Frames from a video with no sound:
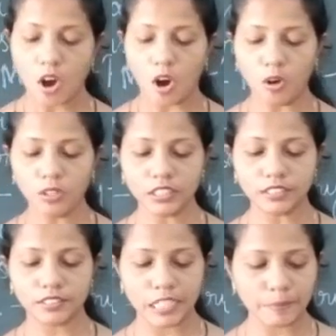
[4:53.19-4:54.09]
All
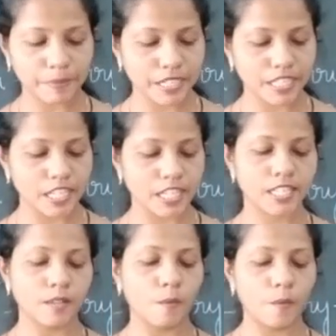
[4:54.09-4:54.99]
the three
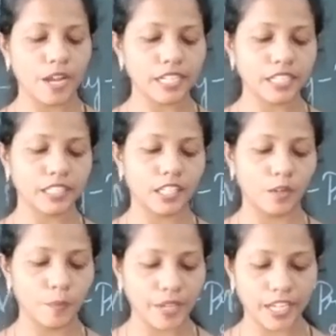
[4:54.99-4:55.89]
princes went their
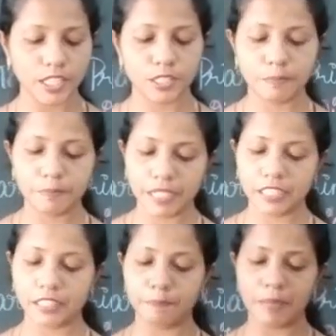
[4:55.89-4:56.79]
way to
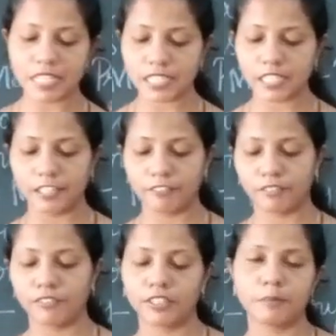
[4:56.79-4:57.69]
bring the best gift
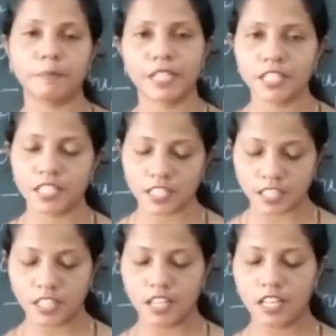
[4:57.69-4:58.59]
for the
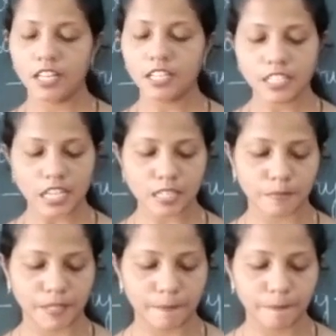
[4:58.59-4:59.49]
princess
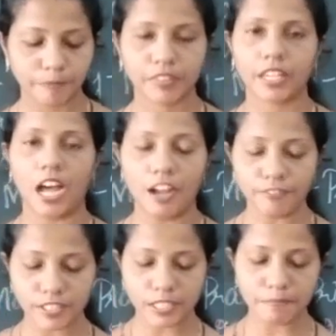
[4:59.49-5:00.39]
Jasmine.
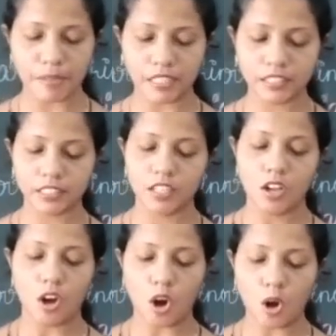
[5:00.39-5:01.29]
After a month,
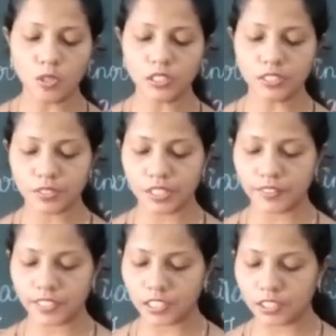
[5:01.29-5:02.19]
all the three
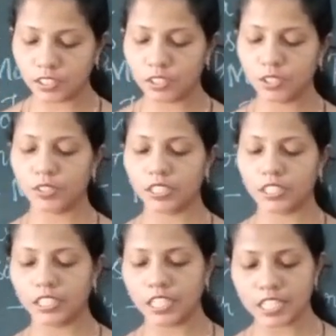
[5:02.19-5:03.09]
returned to the
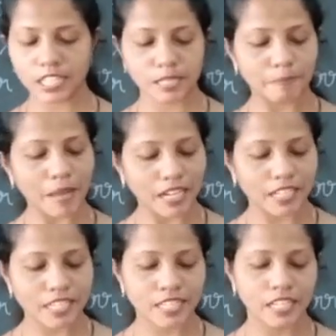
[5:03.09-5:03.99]
king's
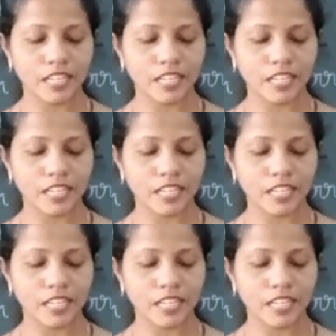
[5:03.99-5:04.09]
palace.